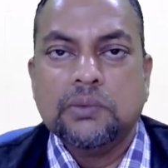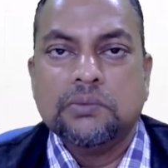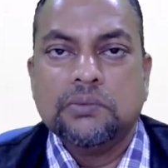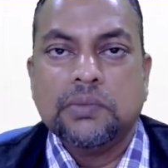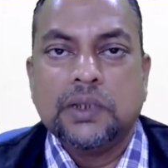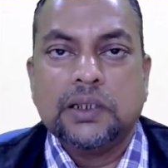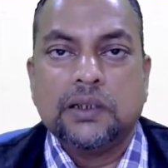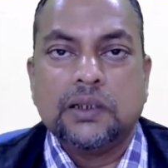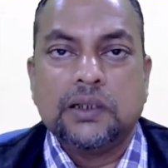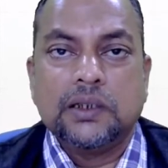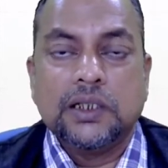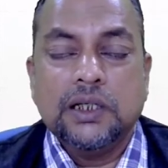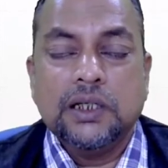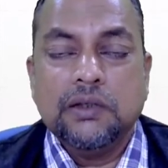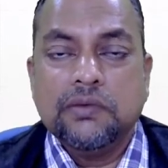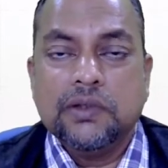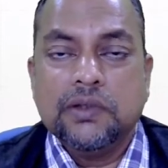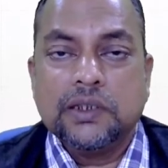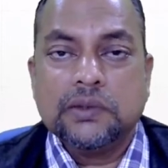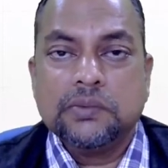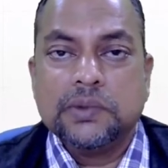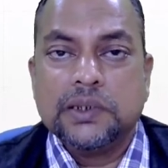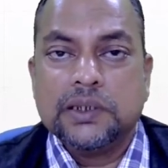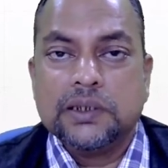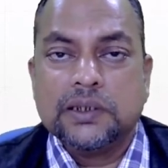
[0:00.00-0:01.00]
But
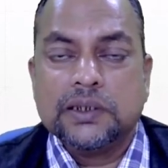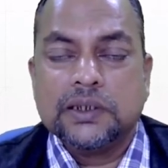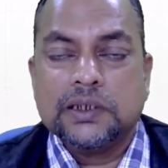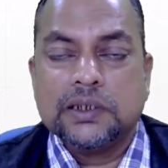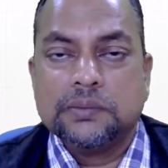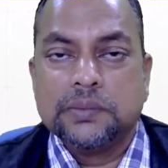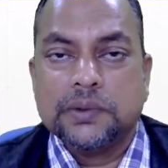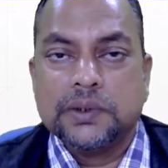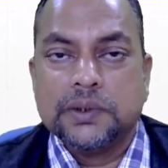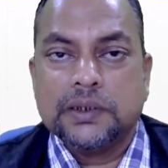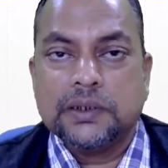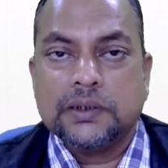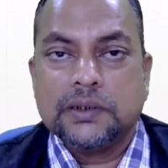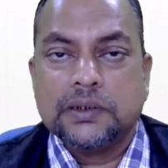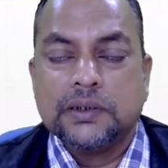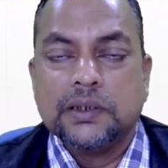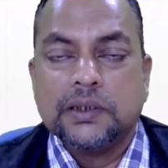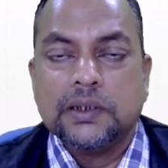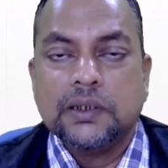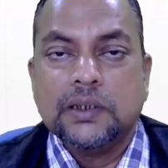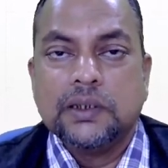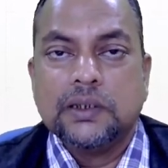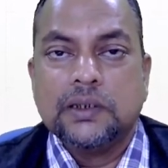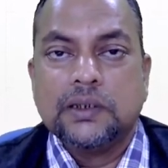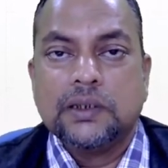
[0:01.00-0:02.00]
reverse mentorship
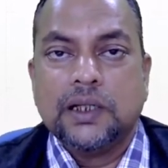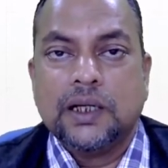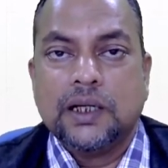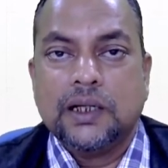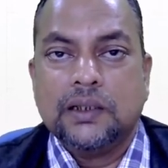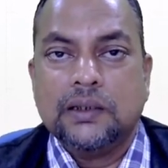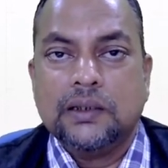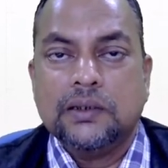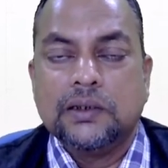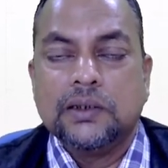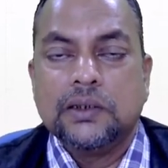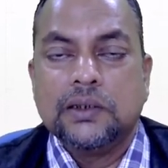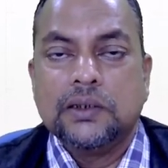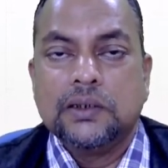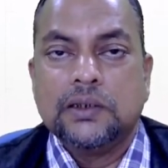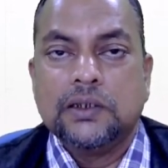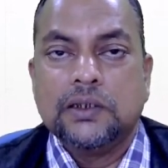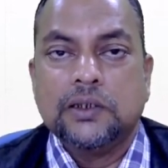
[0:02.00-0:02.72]
is that